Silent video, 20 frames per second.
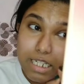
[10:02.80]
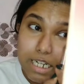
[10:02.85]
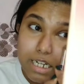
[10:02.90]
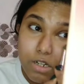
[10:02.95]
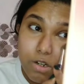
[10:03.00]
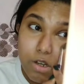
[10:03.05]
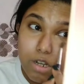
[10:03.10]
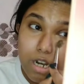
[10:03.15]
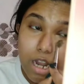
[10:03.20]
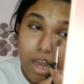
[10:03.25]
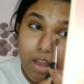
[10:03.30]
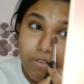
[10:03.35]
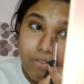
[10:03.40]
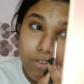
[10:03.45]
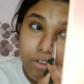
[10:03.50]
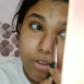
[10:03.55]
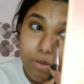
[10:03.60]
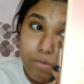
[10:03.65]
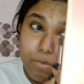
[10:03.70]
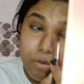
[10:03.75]
and all after
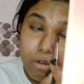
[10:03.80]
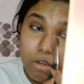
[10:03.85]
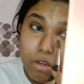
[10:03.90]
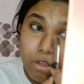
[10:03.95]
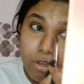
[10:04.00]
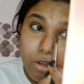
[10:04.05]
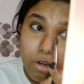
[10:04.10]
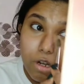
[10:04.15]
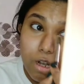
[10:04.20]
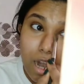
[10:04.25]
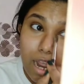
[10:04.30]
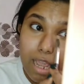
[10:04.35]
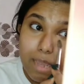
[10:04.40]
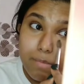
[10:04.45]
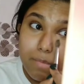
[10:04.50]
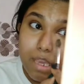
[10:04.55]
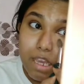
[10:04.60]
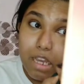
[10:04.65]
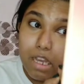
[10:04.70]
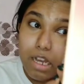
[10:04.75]
you put your eye
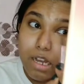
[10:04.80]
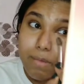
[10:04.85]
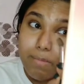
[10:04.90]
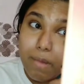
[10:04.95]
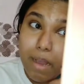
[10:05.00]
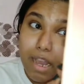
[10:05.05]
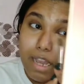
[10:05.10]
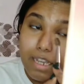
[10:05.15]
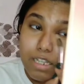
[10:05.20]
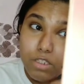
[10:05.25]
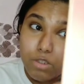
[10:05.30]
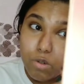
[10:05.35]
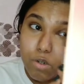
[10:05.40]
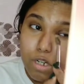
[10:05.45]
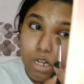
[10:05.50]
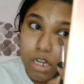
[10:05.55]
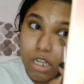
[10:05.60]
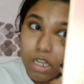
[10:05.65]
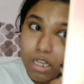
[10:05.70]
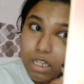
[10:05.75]
makeup. I
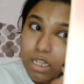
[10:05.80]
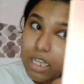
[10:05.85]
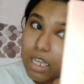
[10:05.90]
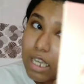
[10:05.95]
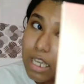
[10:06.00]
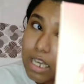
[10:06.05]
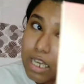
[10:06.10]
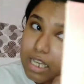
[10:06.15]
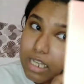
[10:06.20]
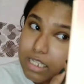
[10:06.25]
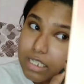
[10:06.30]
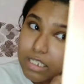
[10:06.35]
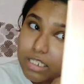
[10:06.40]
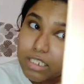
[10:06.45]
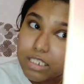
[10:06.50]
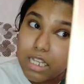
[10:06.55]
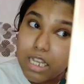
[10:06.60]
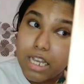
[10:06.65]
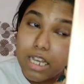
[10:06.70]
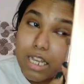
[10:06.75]
totally agree, yes,
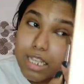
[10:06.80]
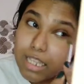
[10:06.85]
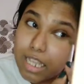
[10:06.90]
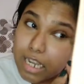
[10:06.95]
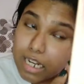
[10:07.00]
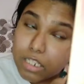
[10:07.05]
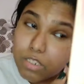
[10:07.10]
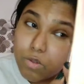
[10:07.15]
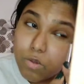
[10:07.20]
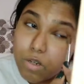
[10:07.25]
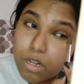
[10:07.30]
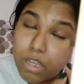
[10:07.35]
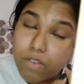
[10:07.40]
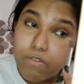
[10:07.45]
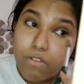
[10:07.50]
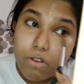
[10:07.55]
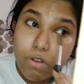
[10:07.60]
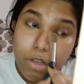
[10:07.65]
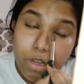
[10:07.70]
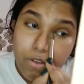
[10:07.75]
That is only if
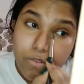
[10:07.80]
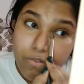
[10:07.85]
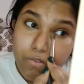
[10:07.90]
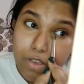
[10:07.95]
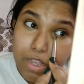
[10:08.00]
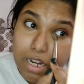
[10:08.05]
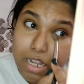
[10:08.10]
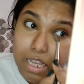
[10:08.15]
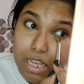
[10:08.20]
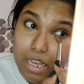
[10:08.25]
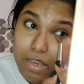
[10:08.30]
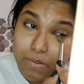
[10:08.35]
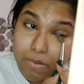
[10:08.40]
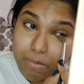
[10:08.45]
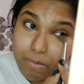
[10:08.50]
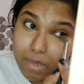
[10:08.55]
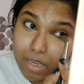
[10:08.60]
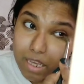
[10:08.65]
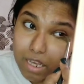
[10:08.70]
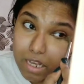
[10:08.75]
you're doing a very heavy
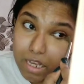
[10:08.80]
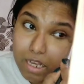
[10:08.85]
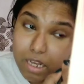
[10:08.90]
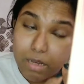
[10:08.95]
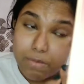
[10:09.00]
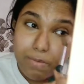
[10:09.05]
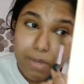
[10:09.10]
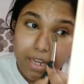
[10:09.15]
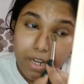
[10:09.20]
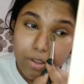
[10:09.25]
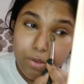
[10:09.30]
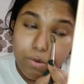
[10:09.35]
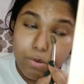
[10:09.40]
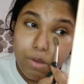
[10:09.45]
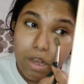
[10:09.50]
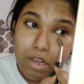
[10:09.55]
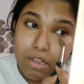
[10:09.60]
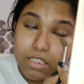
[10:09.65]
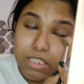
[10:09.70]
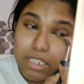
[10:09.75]
makeup and you
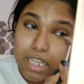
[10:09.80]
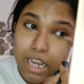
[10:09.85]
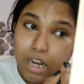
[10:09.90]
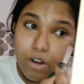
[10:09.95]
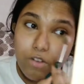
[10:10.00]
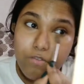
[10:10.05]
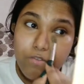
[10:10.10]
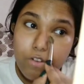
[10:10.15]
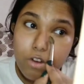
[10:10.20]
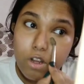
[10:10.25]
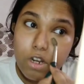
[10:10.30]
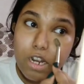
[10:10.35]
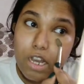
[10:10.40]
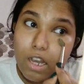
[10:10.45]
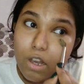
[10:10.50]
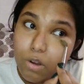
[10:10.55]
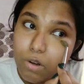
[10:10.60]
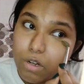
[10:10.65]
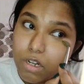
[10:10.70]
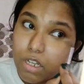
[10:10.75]
are scared of
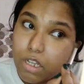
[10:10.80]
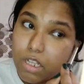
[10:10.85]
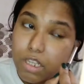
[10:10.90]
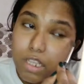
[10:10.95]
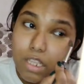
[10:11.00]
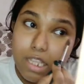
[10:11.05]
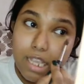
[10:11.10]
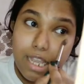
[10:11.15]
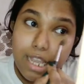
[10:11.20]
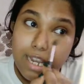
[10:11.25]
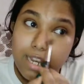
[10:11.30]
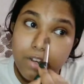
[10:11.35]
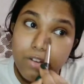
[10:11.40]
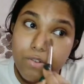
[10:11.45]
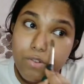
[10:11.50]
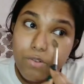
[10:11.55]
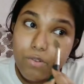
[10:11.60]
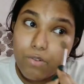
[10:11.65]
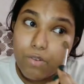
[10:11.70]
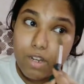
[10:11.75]
fallout, then
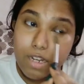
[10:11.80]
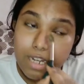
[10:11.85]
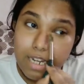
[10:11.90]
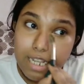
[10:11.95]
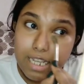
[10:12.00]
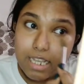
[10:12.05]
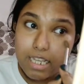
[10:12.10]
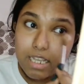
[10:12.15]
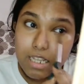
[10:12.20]
only.